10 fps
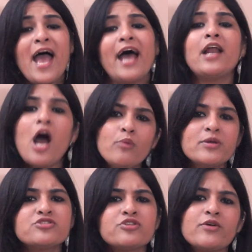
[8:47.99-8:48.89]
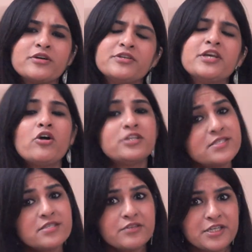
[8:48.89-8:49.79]
and how much do you agree or
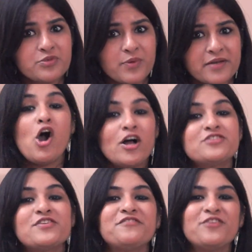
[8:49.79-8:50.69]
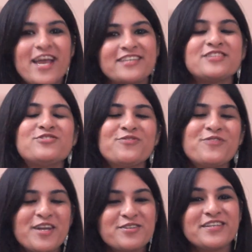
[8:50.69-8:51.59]
disagree to it. Also, if you liked it, don't
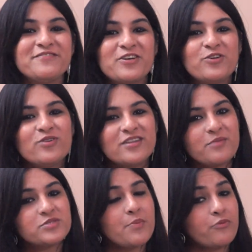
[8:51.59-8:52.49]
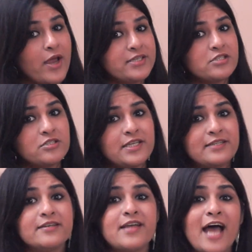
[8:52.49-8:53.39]
forget to leave a cute thumbs up right
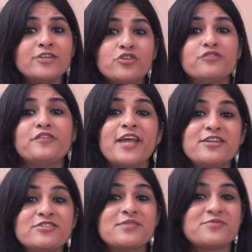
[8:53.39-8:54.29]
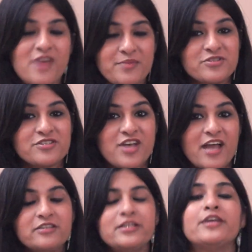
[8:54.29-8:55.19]
underneath it, and don't forget to subscribe to the
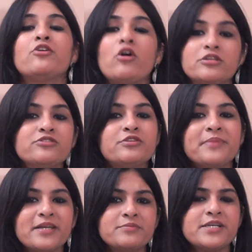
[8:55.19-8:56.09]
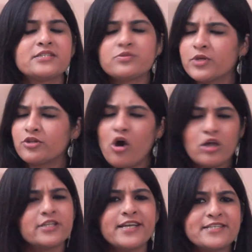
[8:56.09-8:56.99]
channel in order to remain updated with
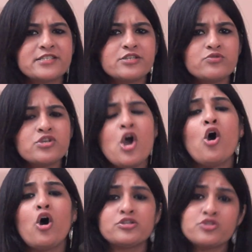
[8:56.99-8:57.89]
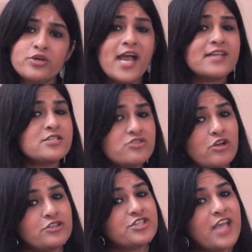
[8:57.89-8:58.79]
all the latest news on zodiacs,
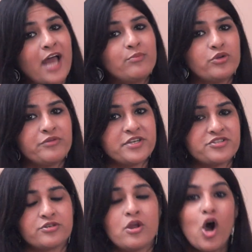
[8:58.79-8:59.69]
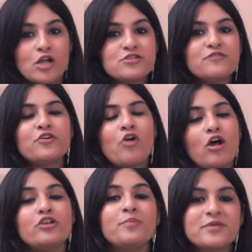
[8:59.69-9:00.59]
astrology and motivation. Also, for
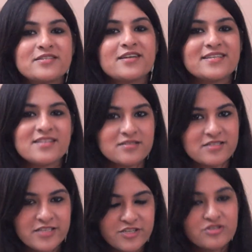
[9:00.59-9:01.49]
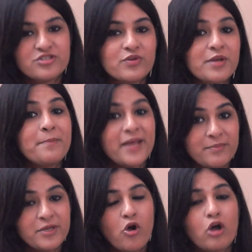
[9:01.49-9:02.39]
all your personalized consultations, you can
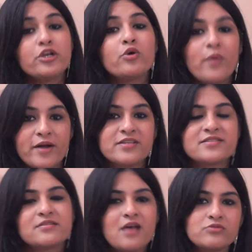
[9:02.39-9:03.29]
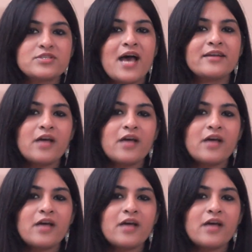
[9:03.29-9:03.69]
mail me all your queries and doubts at